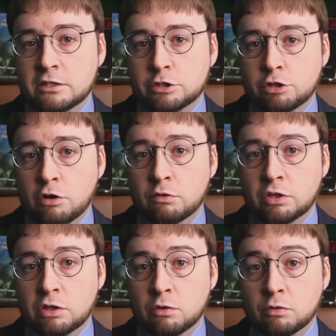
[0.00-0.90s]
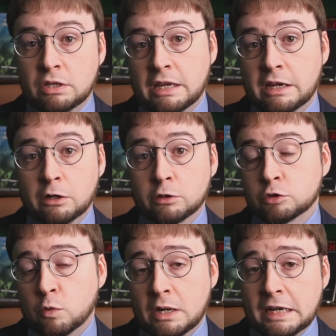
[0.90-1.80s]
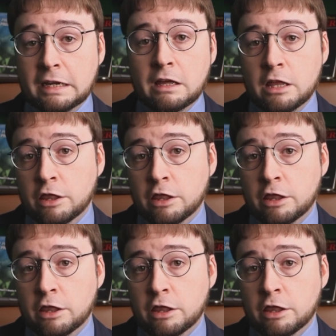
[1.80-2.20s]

to show you year 20,